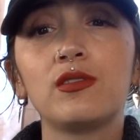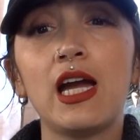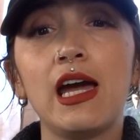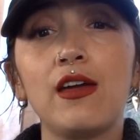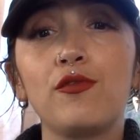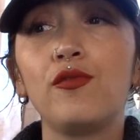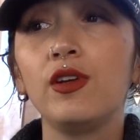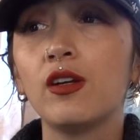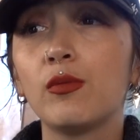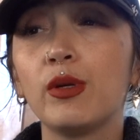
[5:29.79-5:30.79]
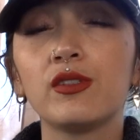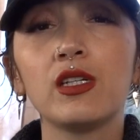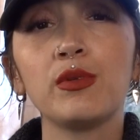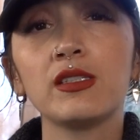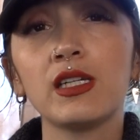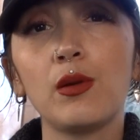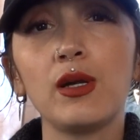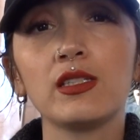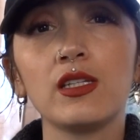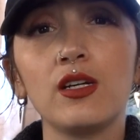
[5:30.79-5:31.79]
had fear built up inside
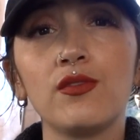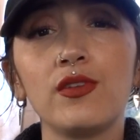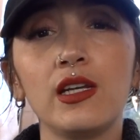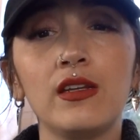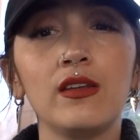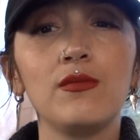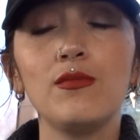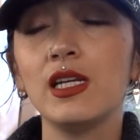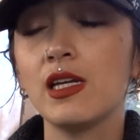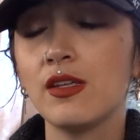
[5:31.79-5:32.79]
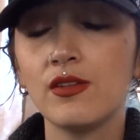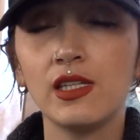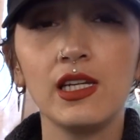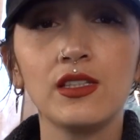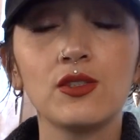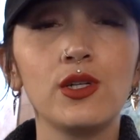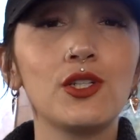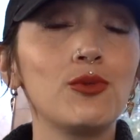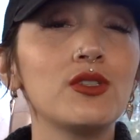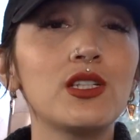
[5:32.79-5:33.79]
myself and many other things,
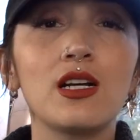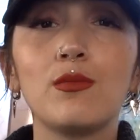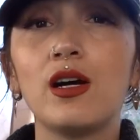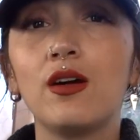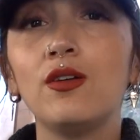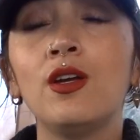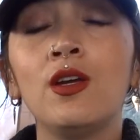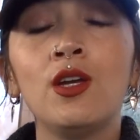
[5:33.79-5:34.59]
which we'll talk about